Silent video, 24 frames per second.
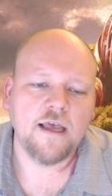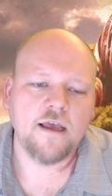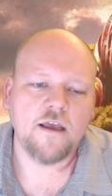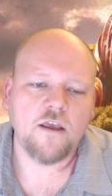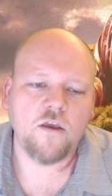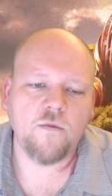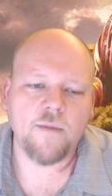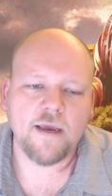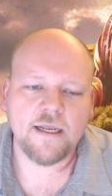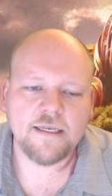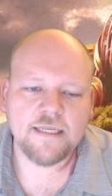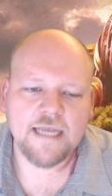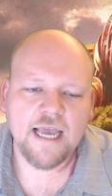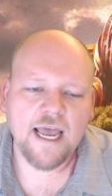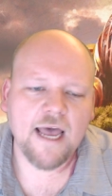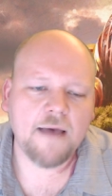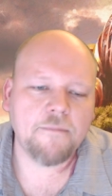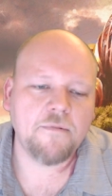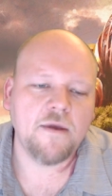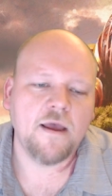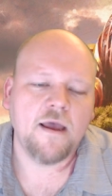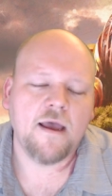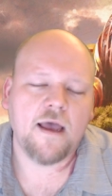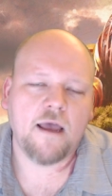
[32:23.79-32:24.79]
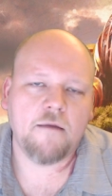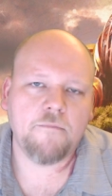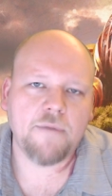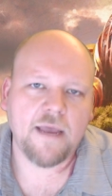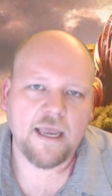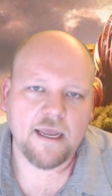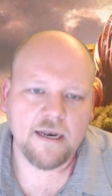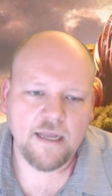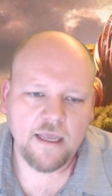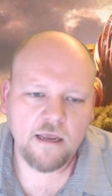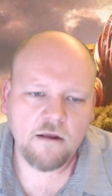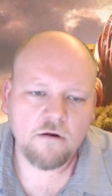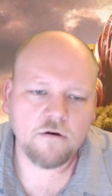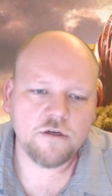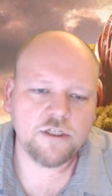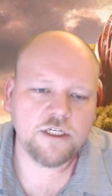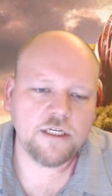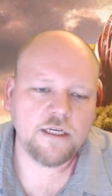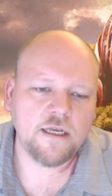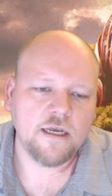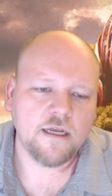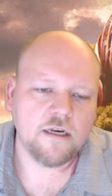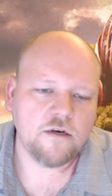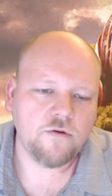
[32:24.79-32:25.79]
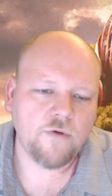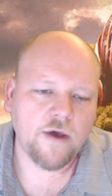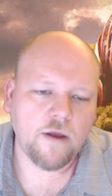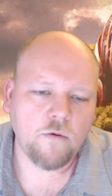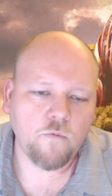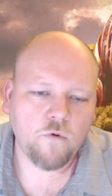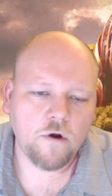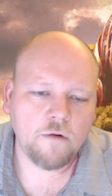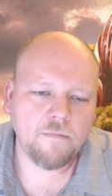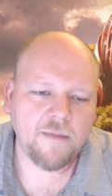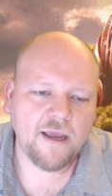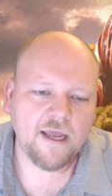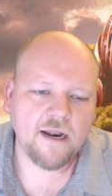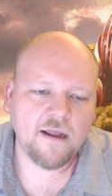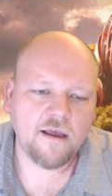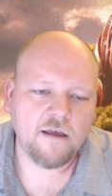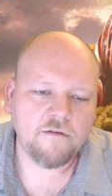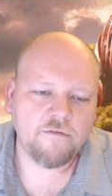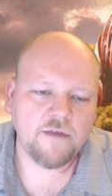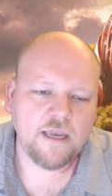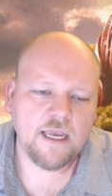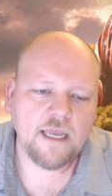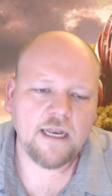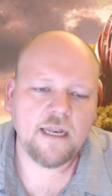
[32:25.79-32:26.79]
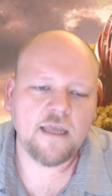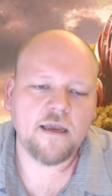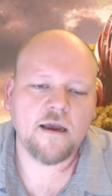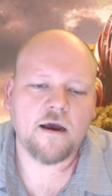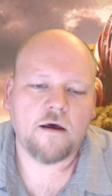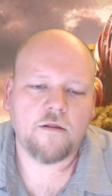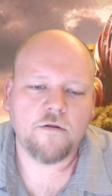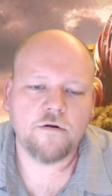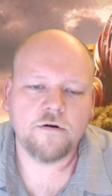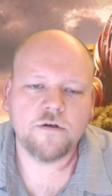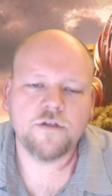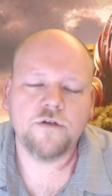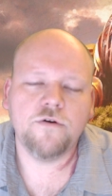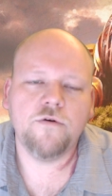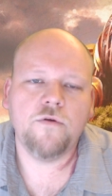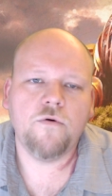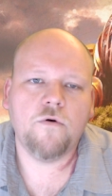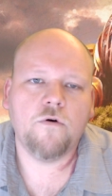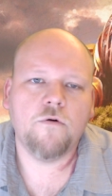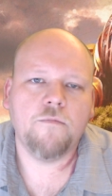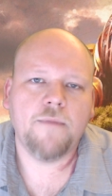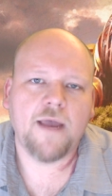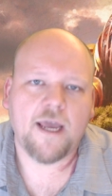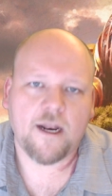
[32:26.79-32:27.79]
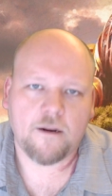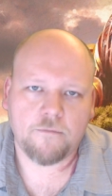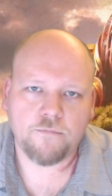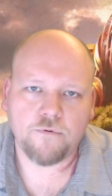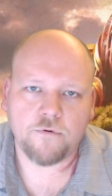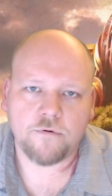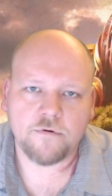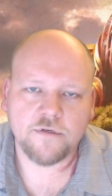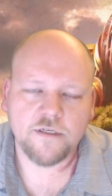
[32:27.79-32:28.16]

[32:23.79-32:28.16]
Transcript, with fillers: You may tap and pay an energy to add one mana of any color to your mana pool.